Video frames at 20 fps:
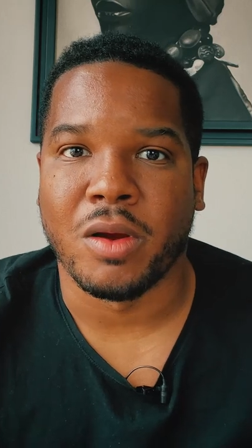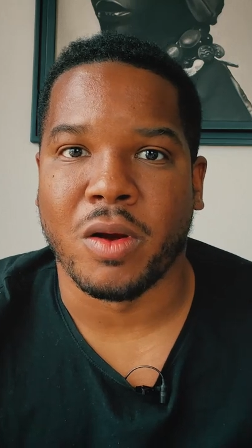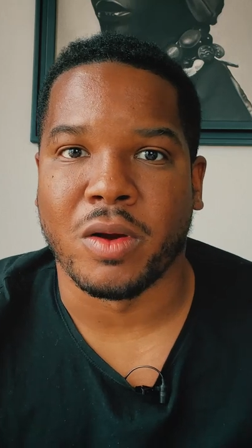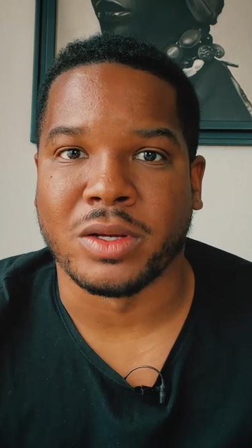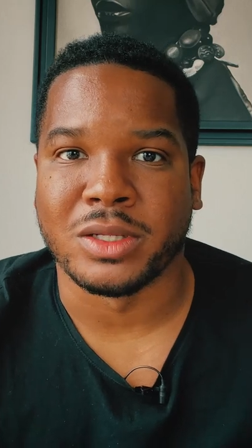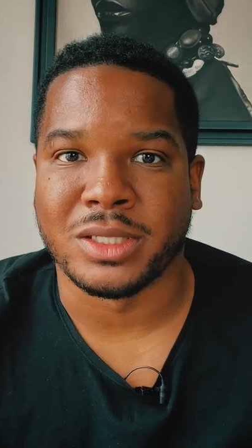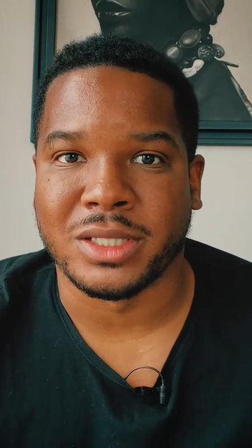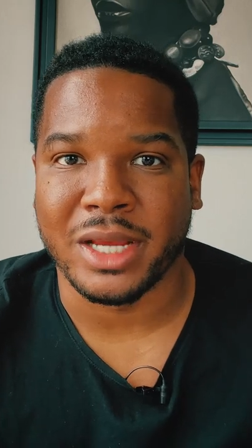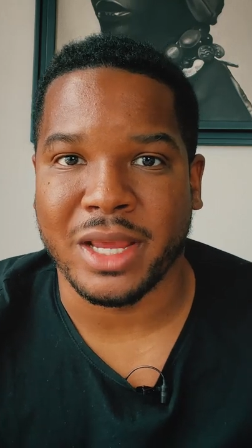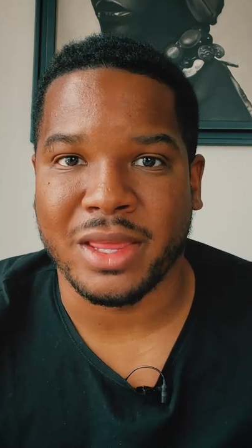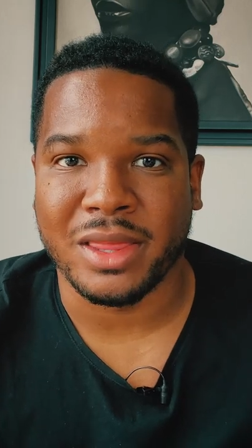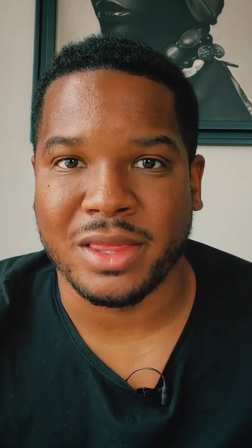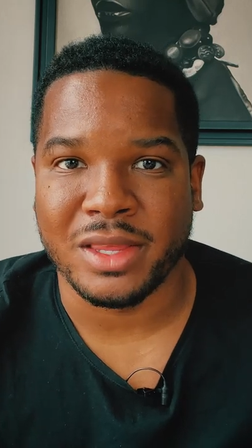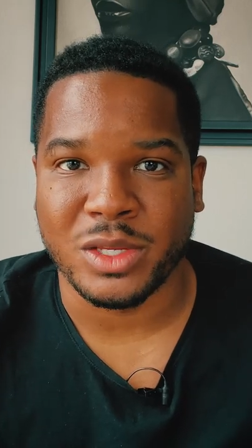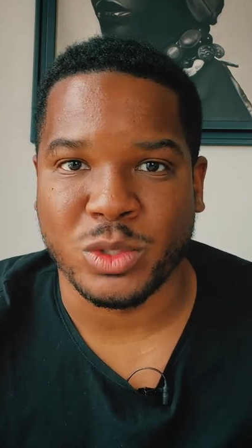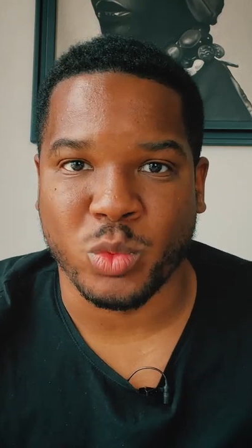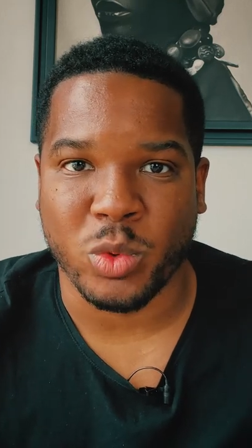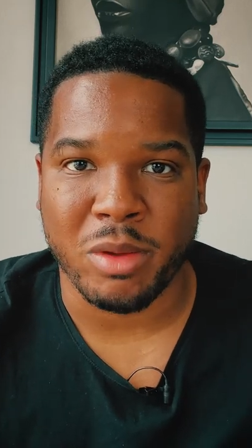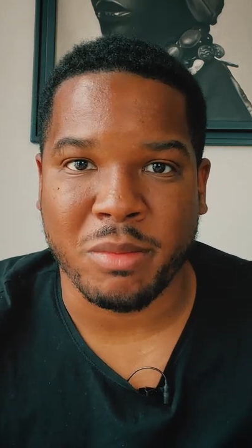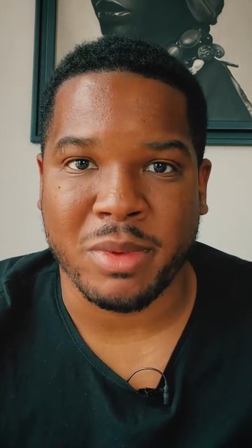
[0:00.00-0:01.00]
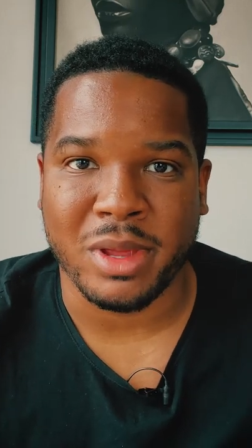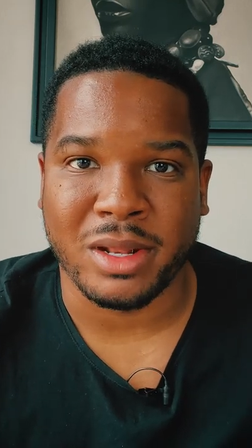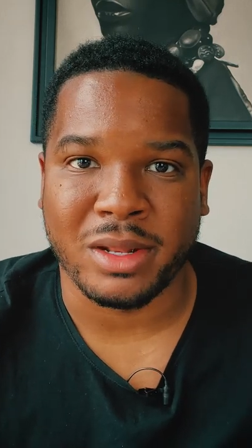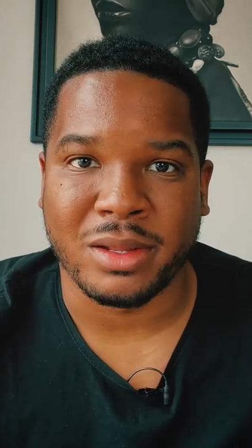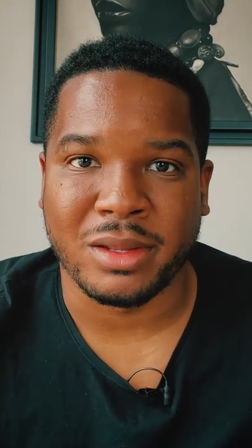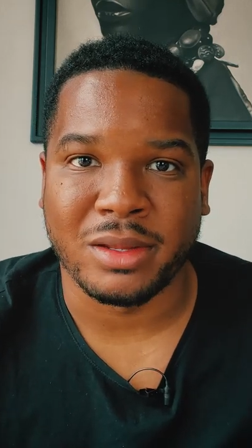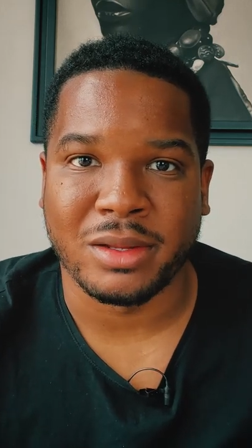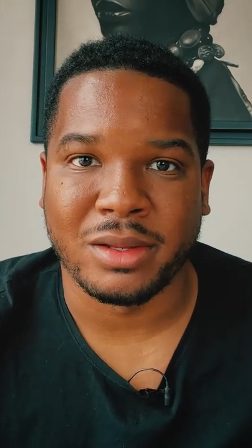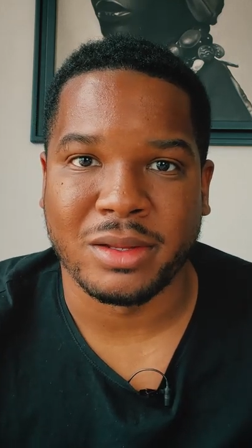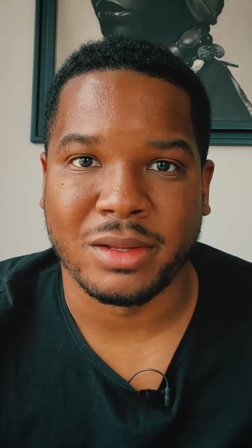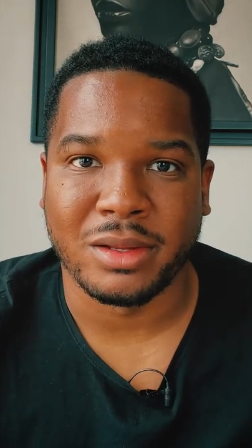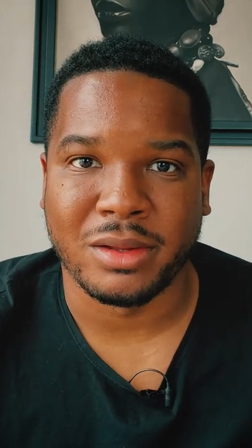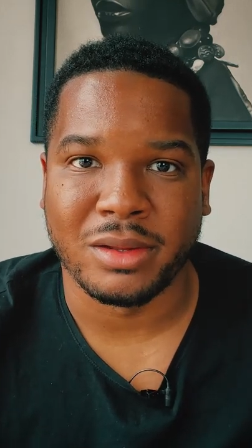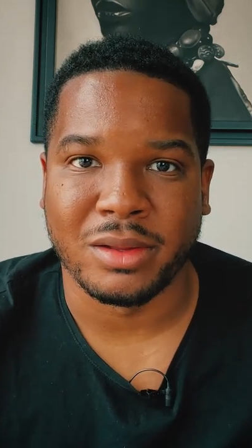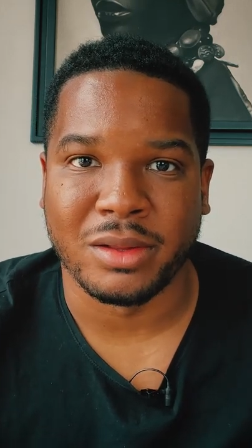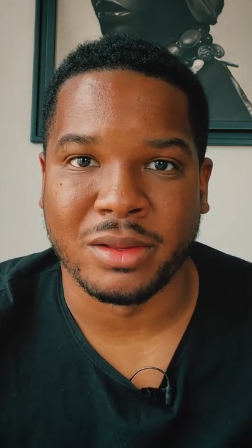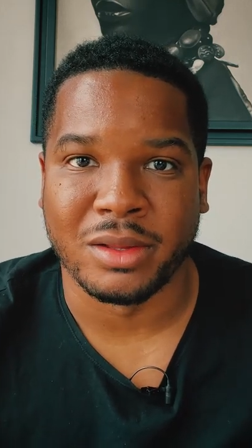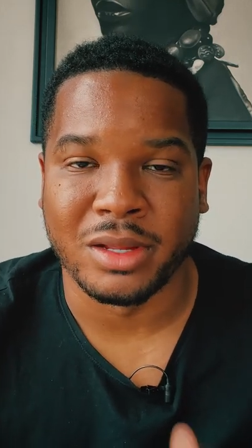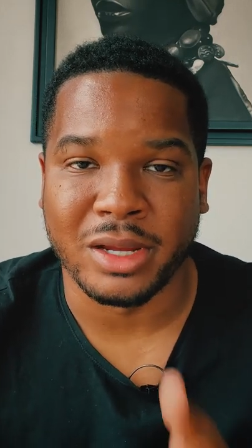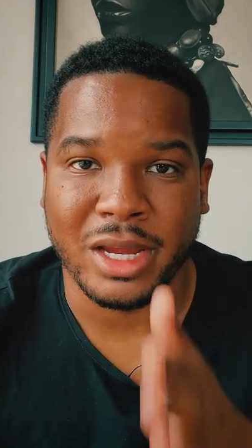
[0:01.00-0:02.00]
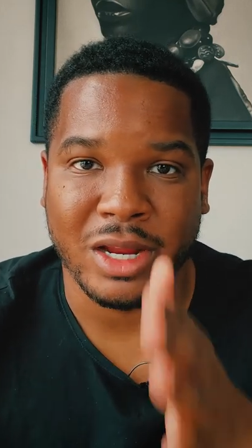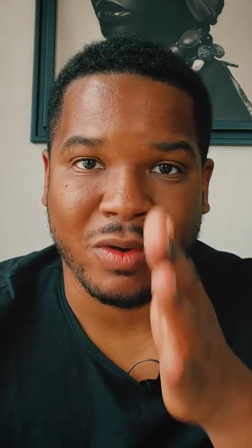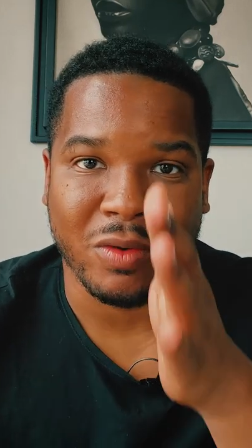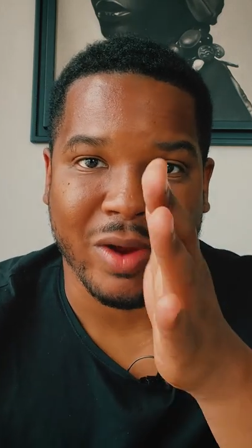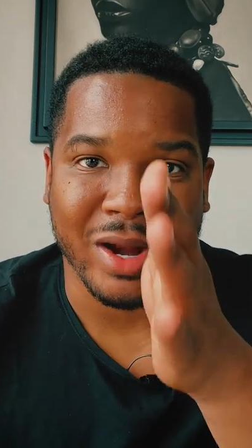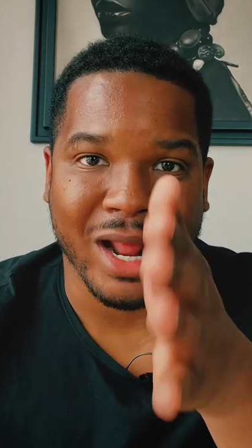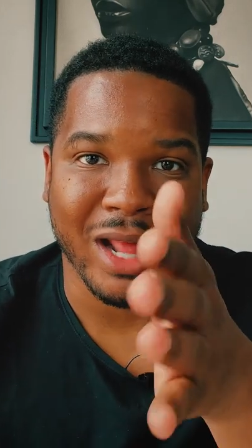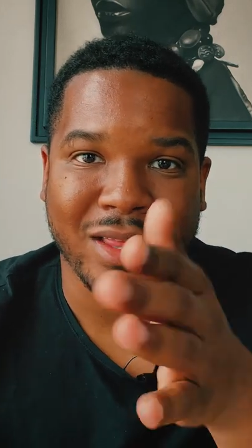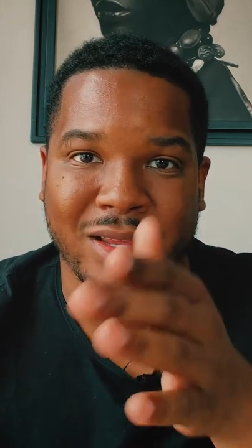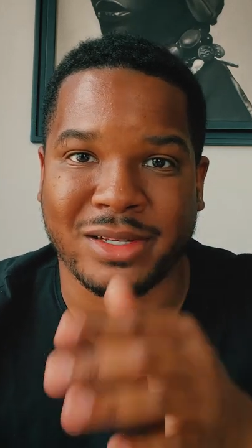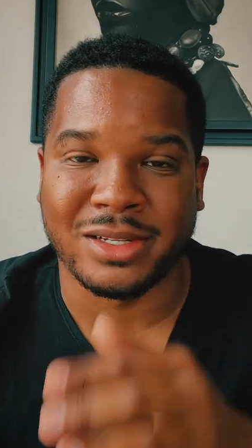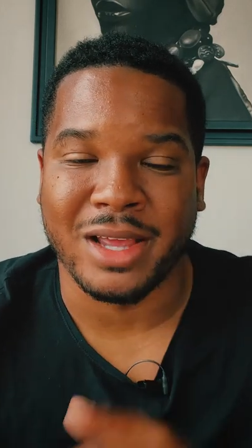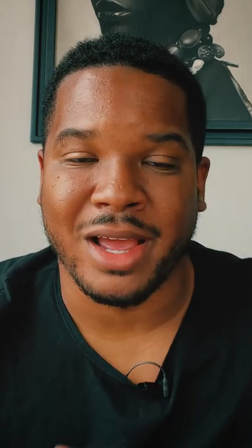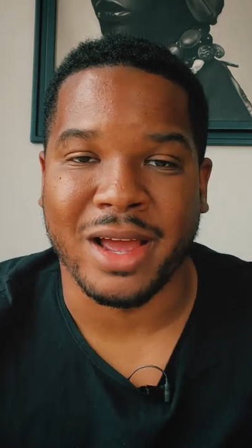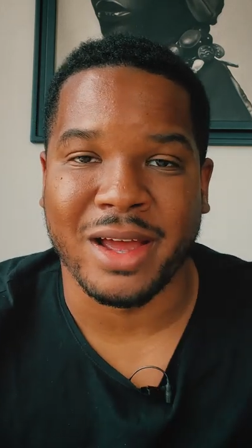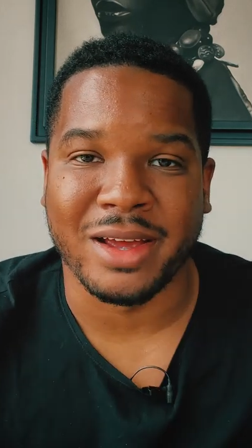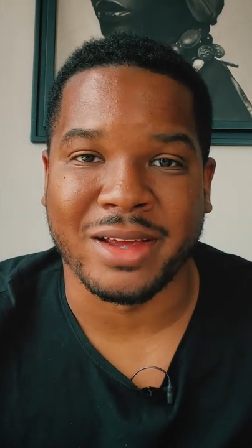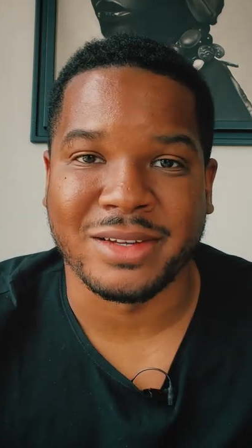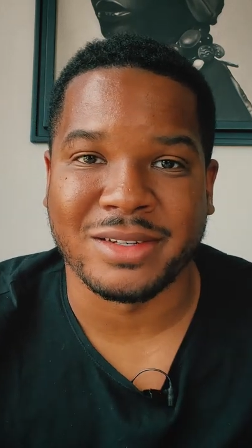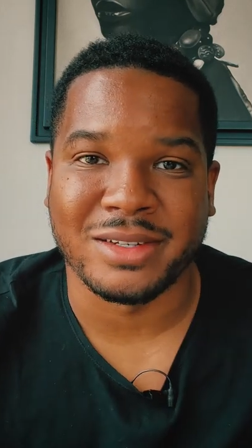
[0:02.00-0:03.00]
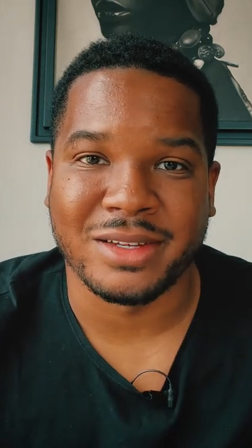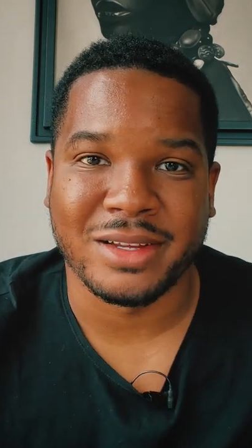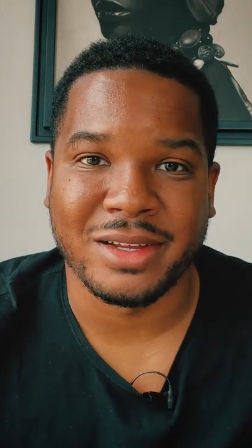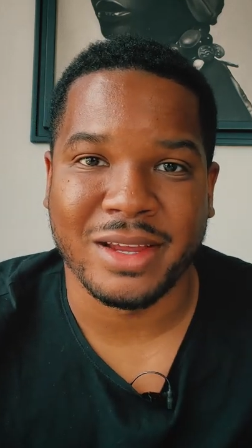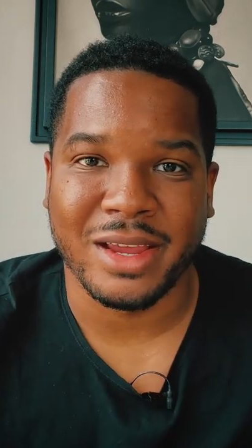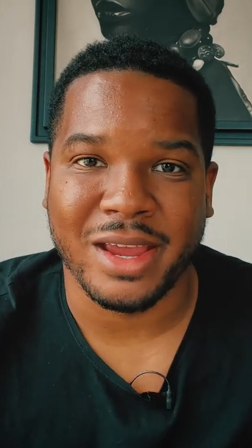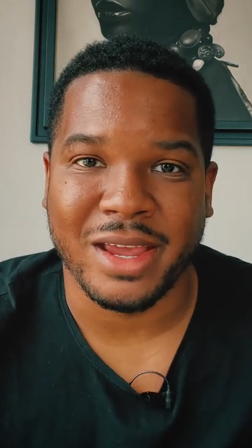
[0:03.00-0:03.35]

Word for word: are seeing these women looking right at these guys,